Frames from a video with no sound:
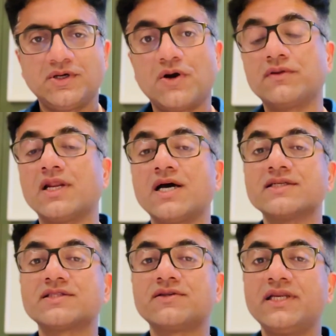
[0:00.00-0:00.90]
Over the
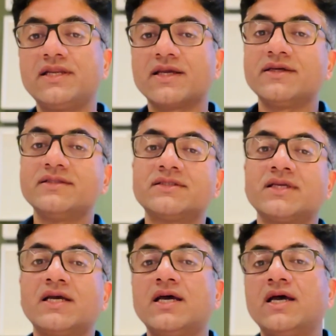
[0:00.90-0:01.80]
last three decades,
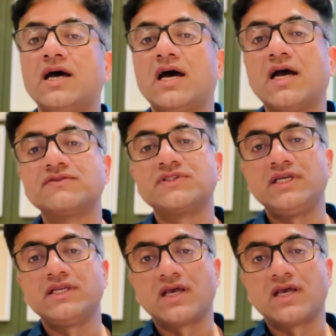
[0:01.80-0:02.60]
I've seen